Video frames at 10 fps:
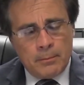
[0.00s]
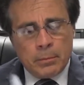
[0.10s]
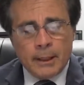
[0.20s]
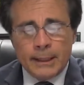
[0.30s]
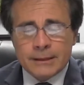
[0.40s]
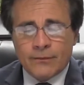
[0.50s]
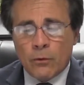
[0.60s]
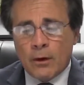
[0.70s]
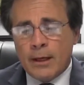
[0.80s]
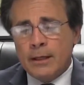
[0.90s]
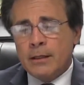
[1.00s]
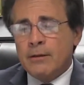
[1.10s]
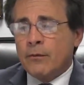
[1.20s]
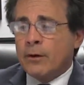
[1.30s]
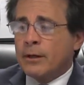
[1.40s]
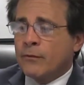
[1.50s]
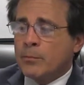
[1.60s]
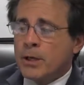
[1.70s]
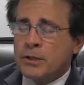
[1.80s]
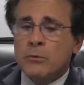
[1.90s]
place for
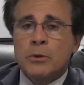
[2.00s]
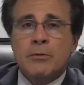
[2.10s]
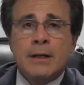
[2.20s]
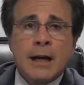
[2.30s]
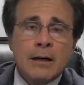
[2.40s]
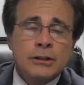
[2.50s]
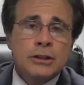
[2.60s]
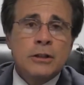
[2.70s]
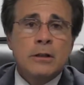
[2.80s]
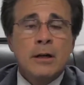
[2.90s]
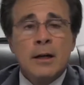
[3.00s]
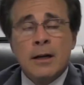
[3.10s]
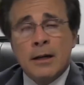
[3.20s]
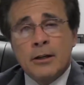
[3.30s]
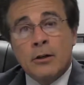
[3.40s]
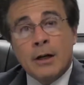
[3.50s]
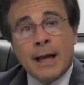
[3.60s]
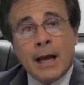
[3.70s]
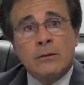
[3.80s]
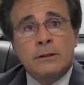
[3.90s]
information with regard to your
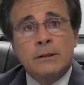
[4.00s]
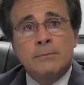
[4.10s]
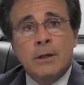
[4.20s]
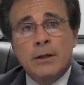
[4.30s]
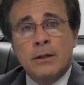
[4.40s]
accounts,